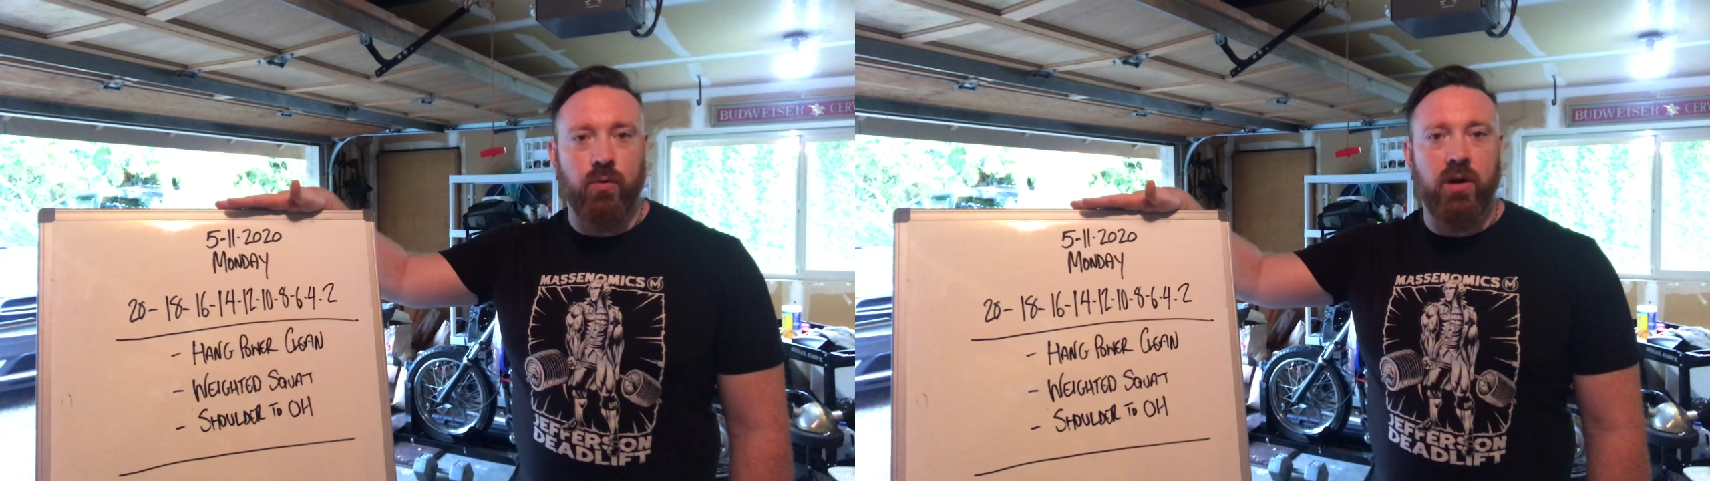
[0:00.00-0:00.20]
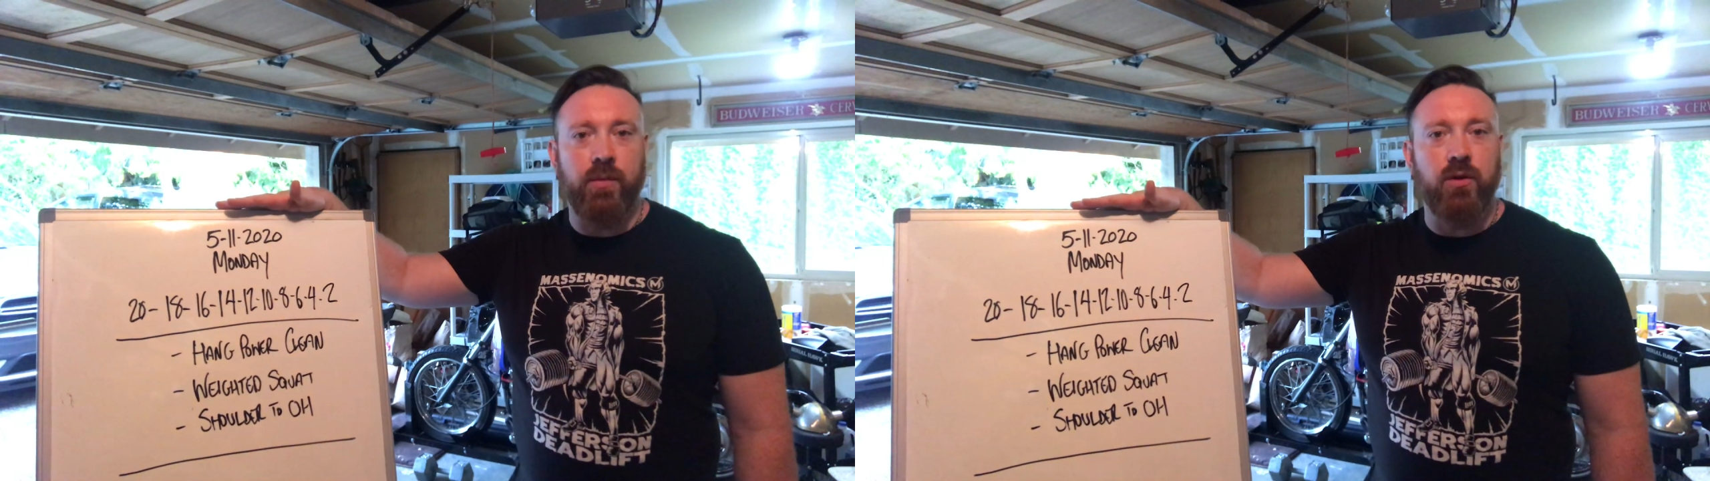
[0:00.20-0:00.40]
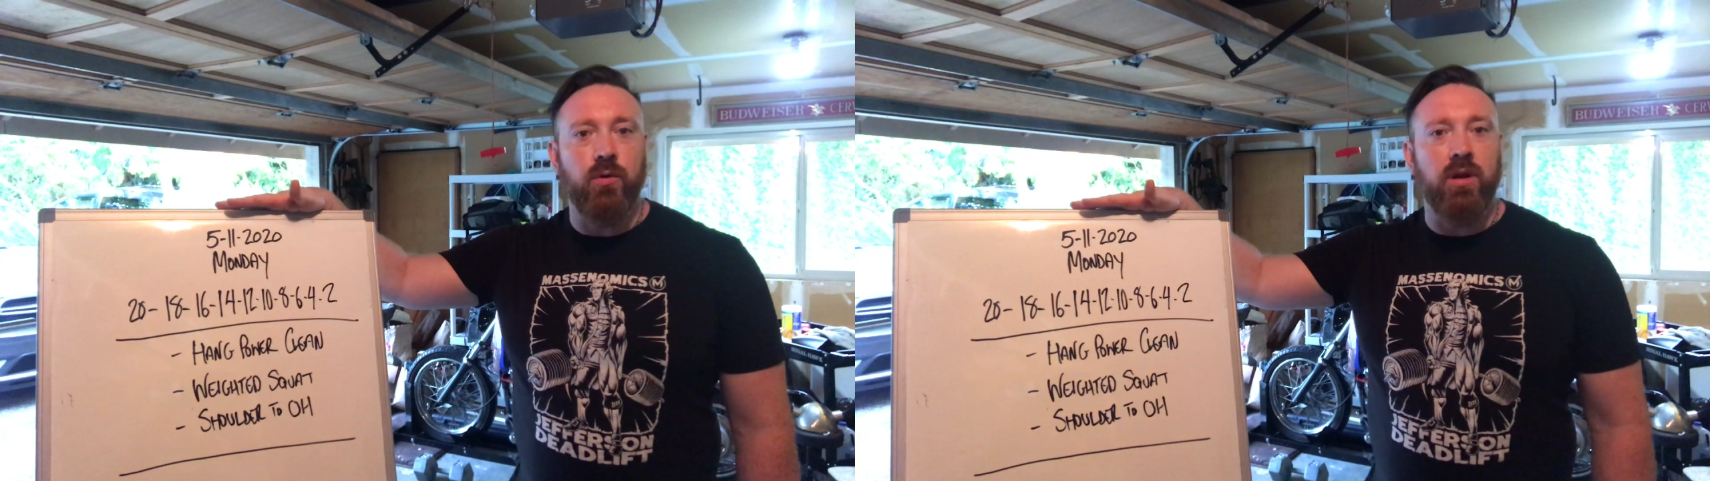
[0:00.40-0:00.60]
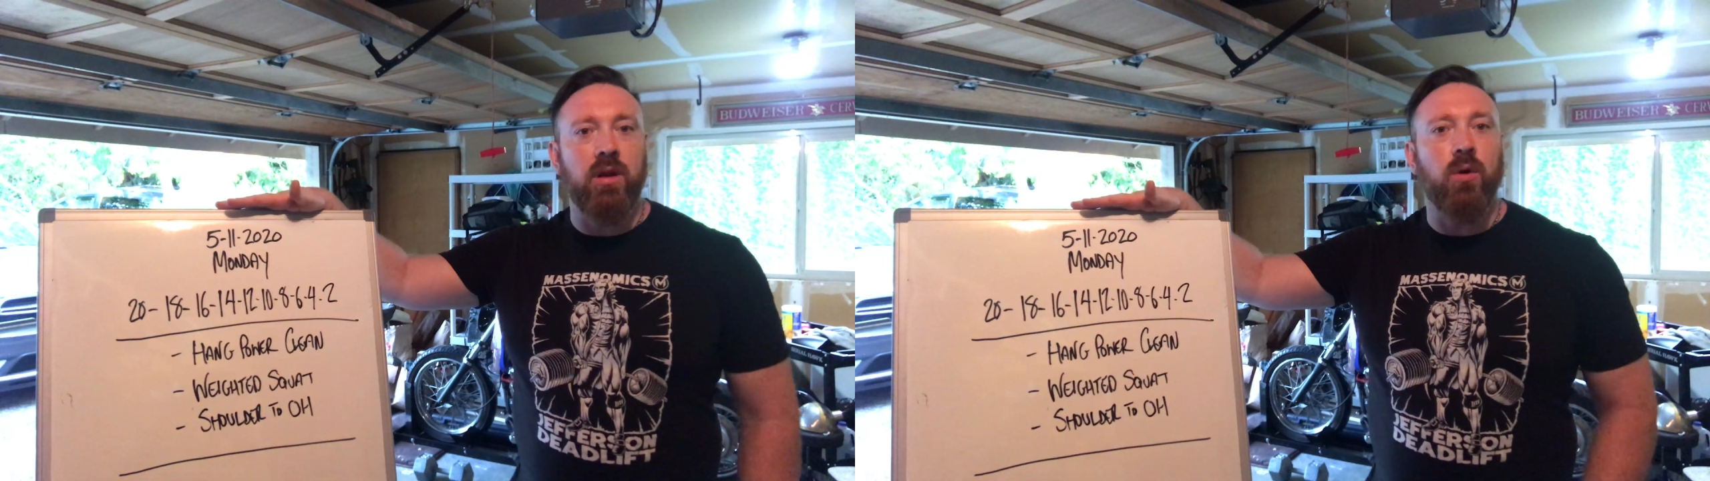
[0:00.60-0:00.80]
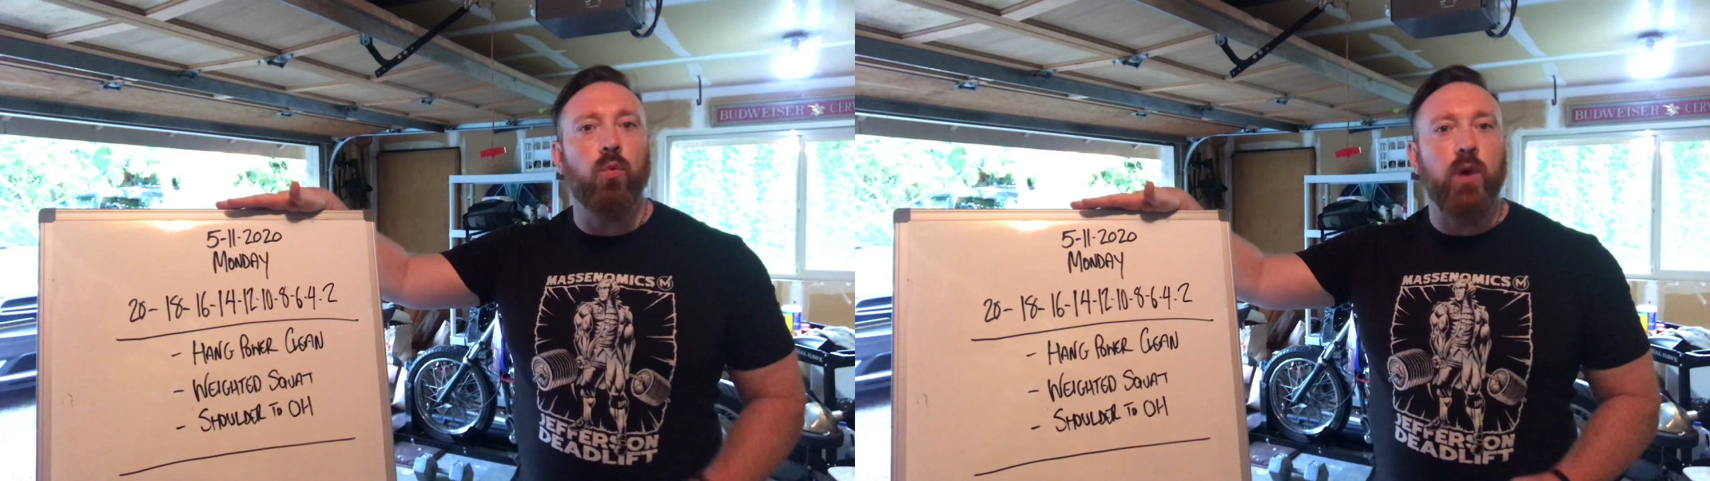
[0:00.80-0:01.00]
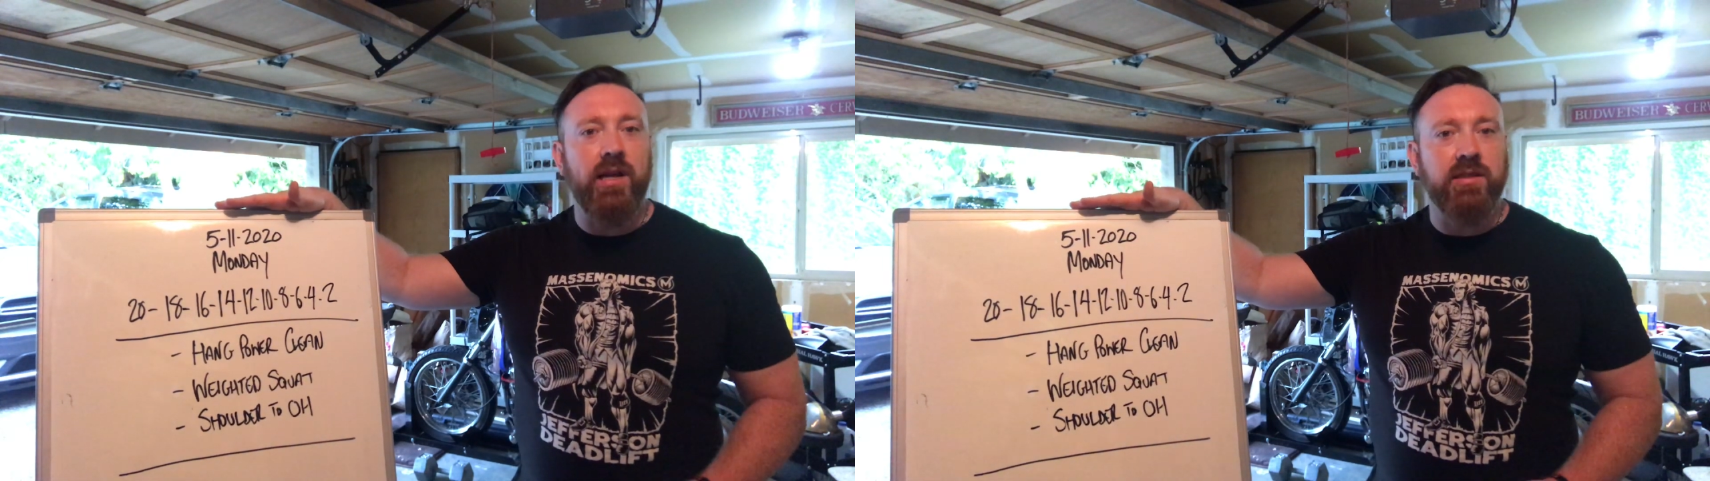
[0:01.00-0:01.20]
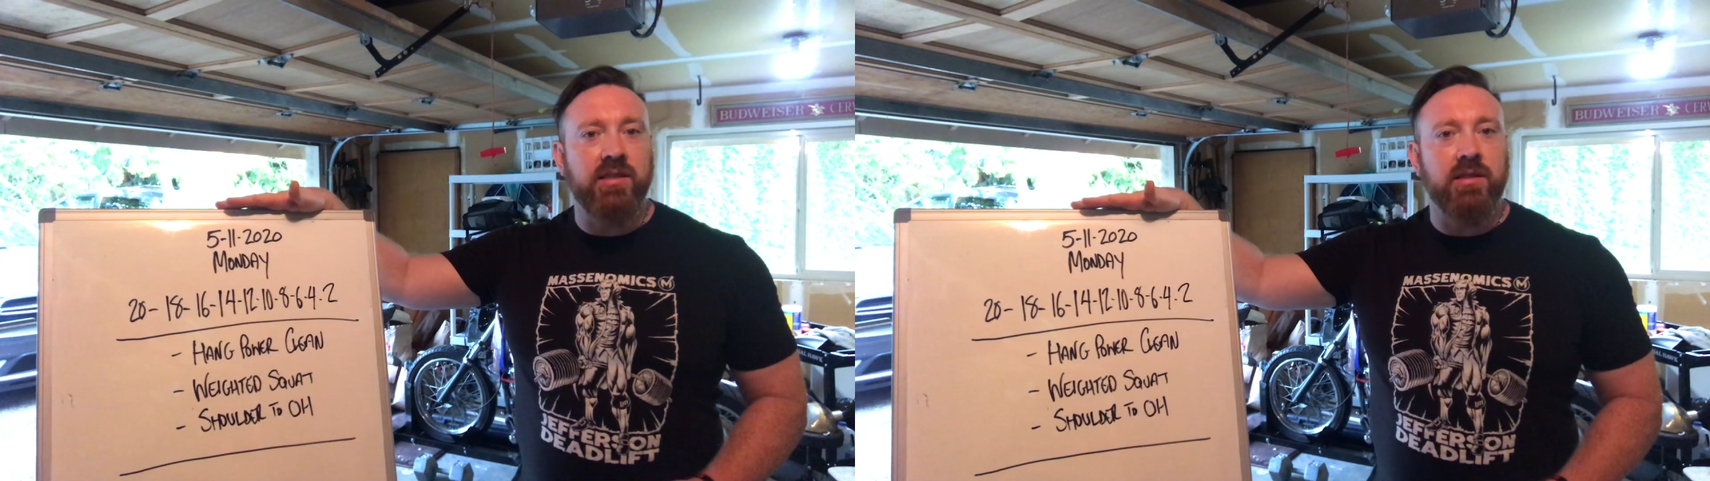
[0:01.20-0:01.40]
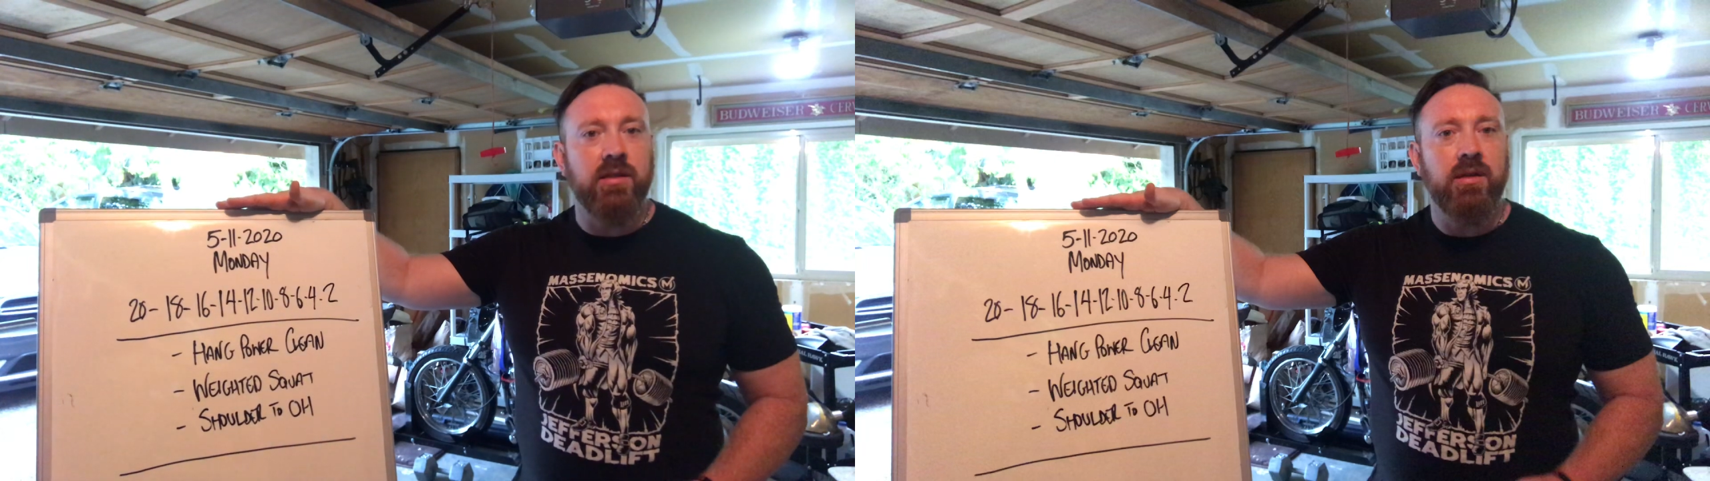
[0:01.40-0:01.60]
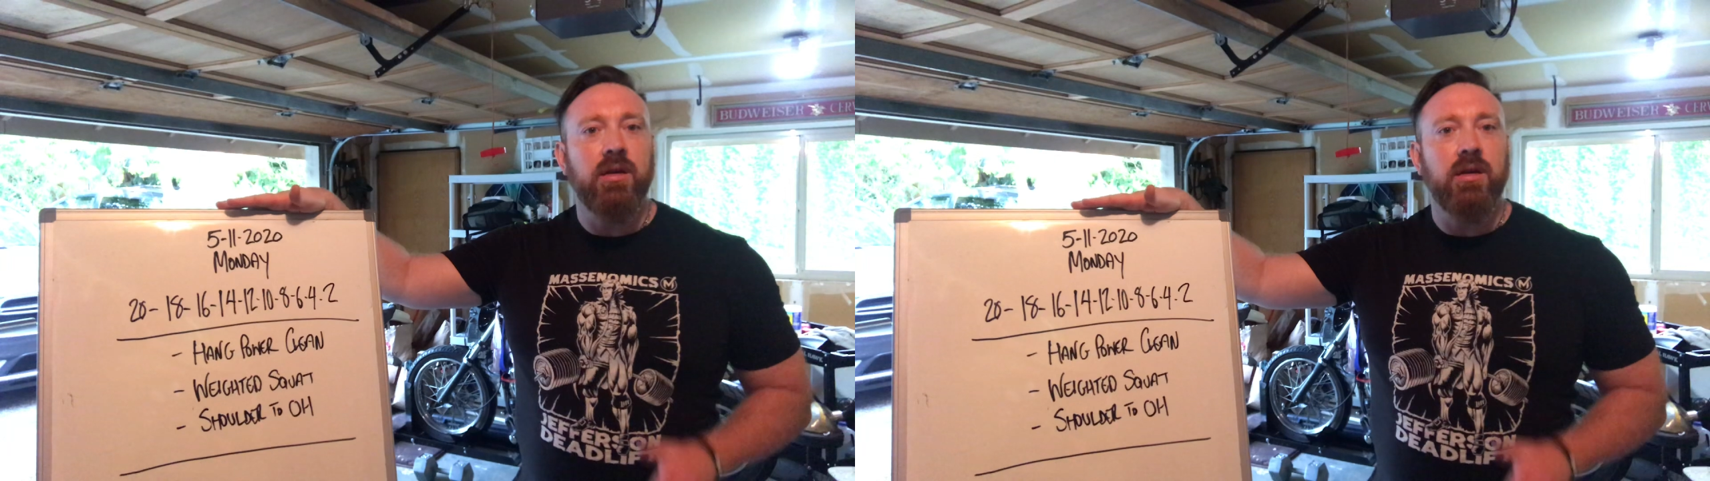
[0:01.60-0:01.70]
We're going to be doing weights